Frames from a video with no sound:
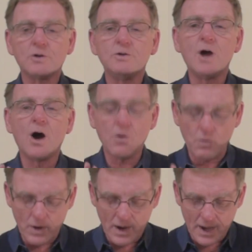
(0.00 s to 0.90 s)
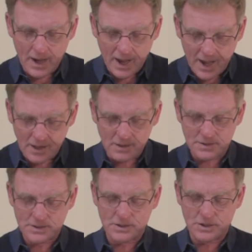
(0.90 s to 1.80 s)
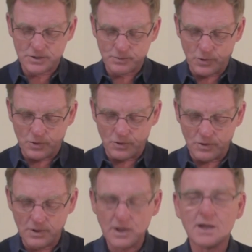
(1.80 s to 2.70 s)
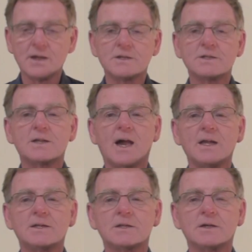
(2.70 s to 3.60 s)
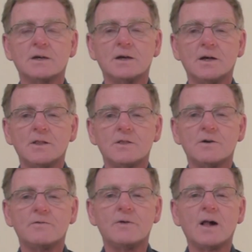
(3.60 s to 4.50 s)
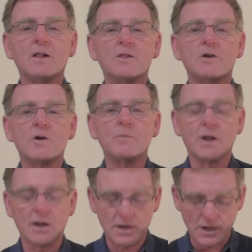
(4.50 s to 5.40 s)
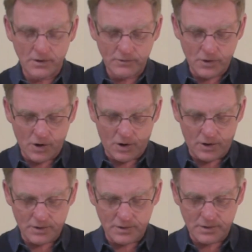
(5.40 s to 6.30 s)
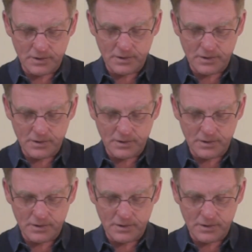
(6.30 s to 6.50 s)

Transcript: Nowhere else does Paul state the vulnerability of God,